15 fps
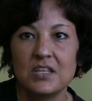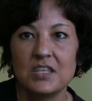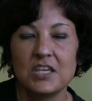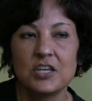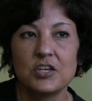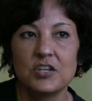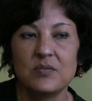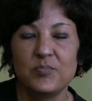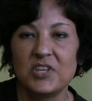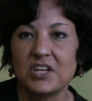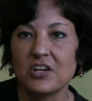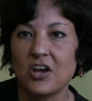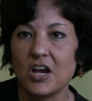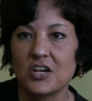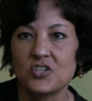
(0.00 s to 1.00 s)
They could have been
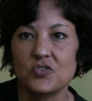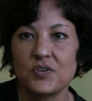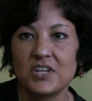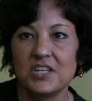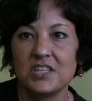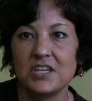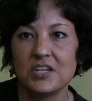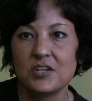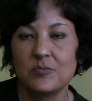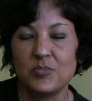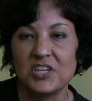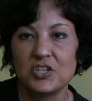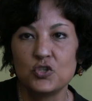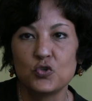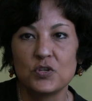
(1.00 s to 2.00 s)
incarcerated, they could
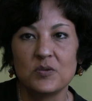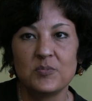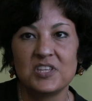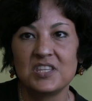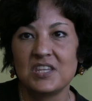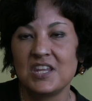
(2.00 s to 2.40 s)
be in treatment,